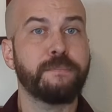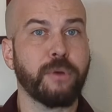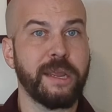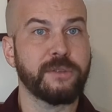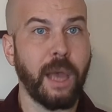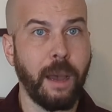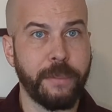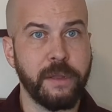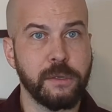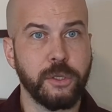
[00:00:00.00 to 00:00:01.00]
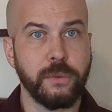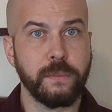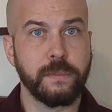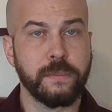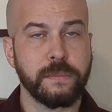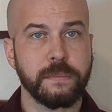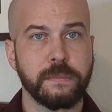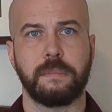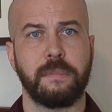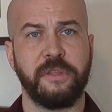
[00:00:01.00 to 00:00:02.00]
it breaks up into.
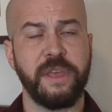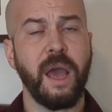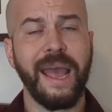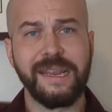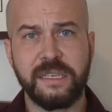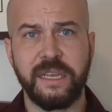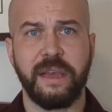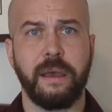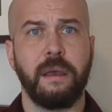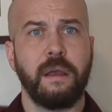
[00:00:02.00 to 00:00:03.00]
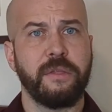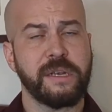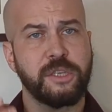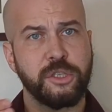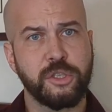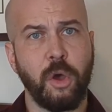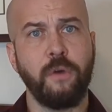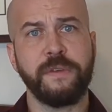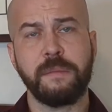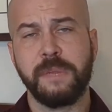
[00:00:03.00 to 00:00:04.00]
The idea that
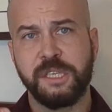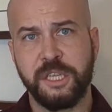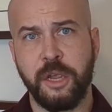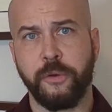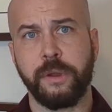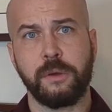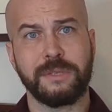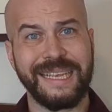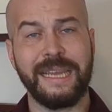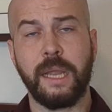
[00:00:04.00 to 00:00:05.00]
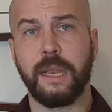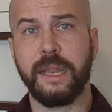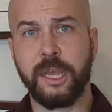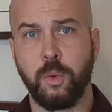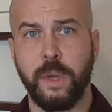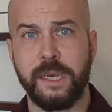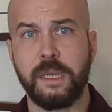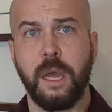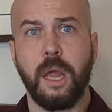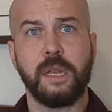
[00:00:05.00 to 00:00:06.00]
dissolving materials in a
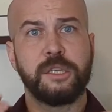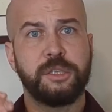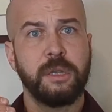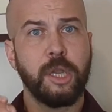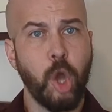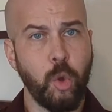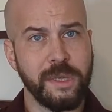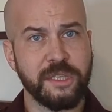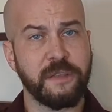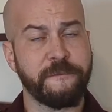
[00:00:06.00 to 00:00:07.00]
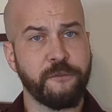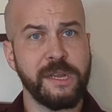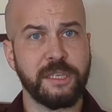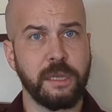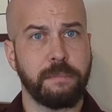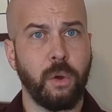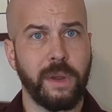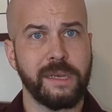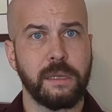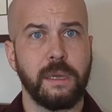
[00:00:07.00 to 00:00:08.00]
liquid lowers the freezing
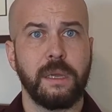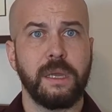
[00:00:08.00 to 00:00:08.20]
point